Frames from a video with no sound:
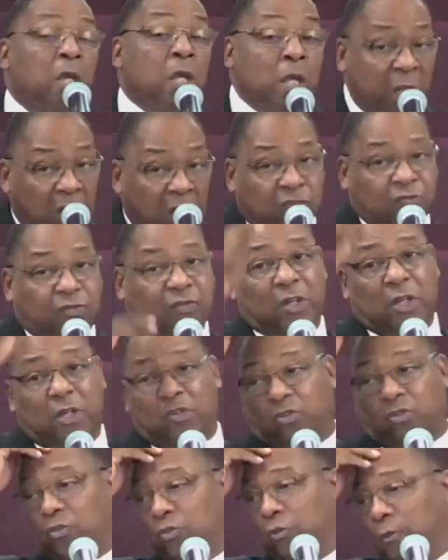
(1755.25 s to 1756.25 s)
It's
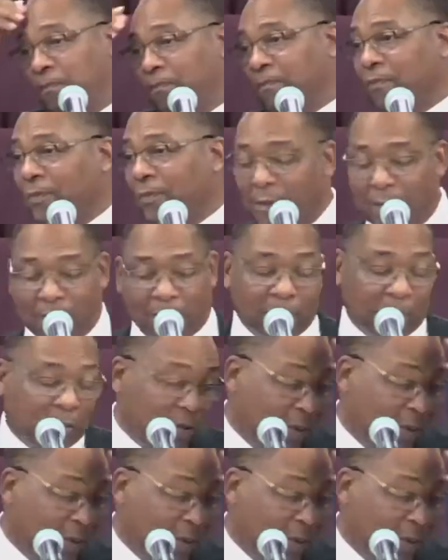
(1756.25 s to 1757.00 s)
finished. Do I